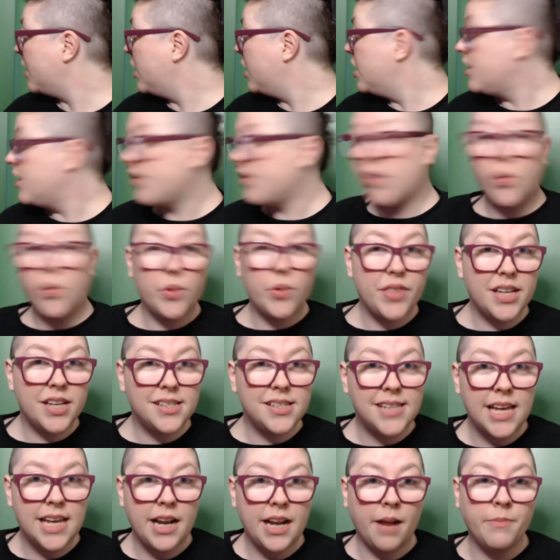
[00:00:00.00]
So with
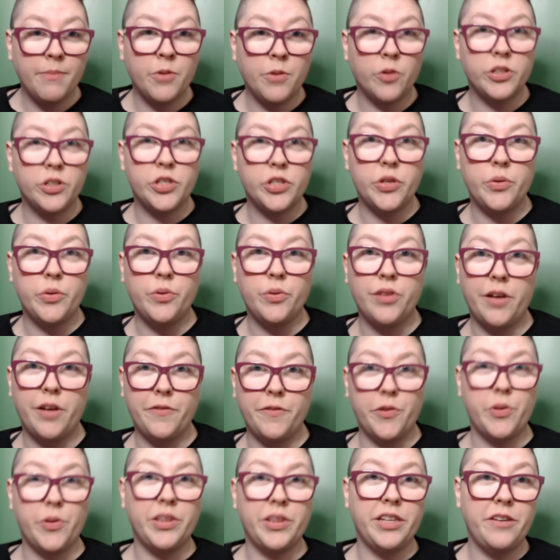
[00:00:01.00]
that said, I'm going to
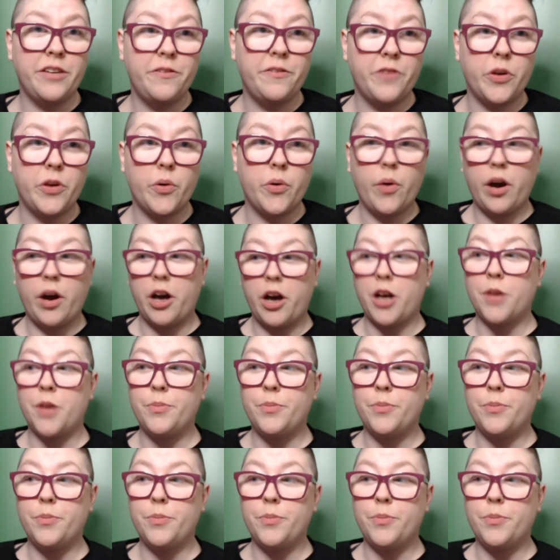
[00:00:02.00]
love you and leave you.